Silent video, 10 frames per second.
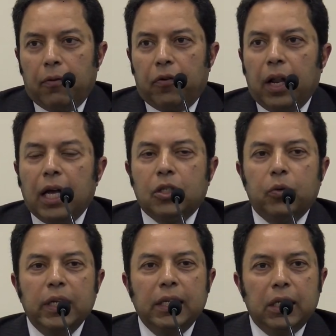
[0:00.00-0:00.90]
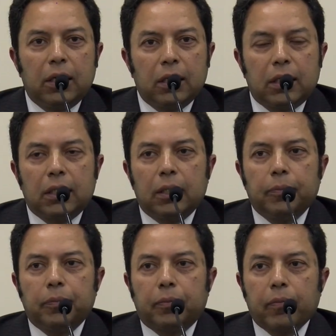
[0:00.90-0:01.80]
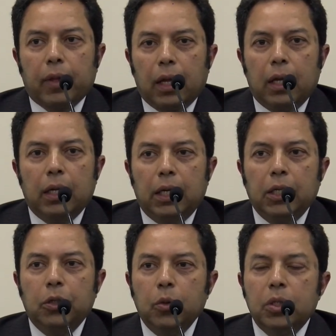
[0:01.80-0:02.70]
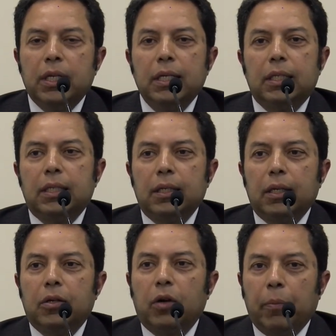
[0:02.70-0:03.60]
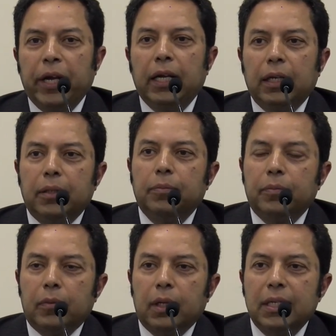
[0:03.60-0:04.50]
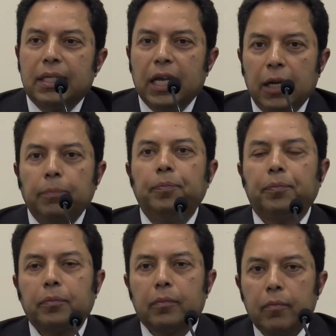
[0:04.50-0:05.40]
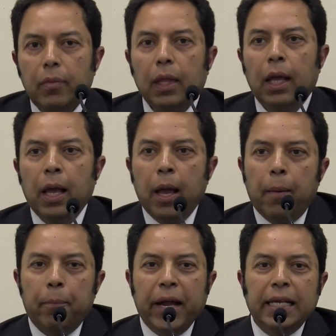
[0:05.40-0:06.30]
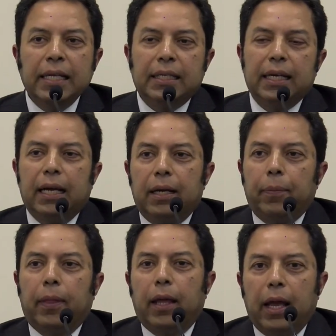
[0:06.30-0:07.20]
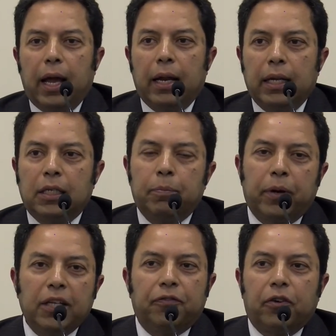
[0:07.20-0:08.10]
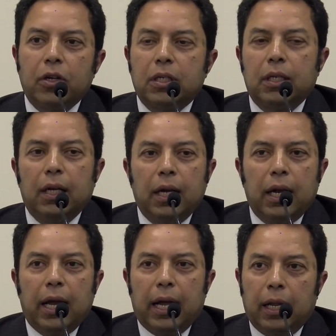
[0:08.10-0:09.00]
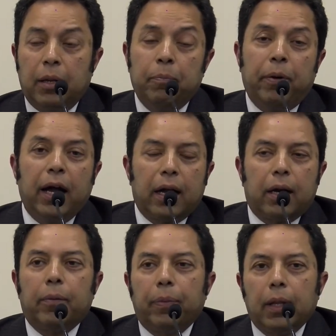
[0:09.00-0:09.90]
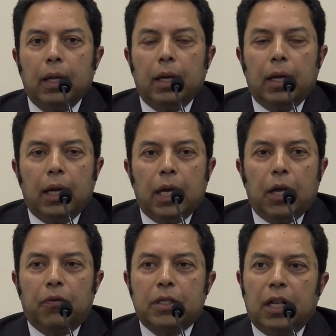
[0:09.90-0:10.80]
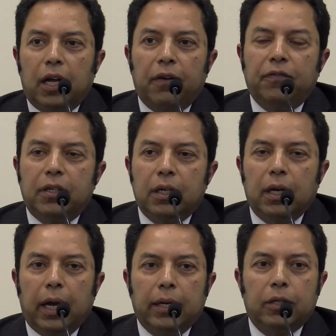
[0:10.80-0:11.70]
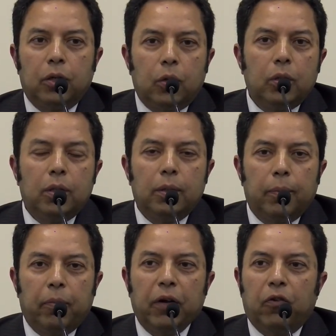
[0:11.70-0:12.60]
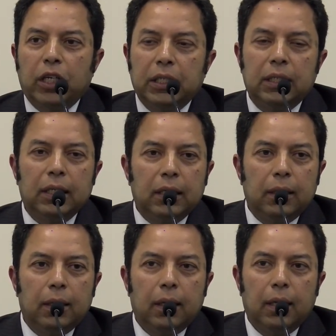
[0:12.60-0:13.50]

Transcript: For last 20 years, he used his grabbing scheme, made it an enterprise first and an empire. He was loved and adored by Washington